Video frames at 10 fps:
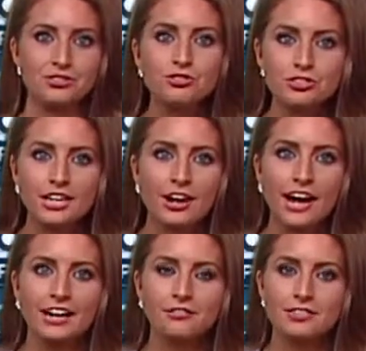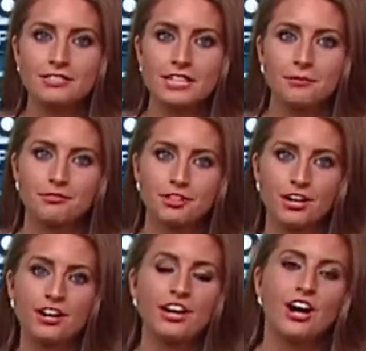Usually our high for this time of
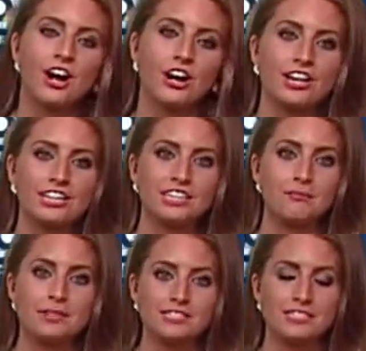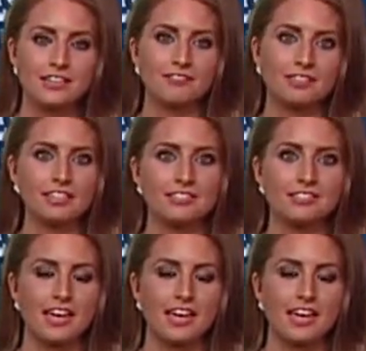year are in the mid 70s,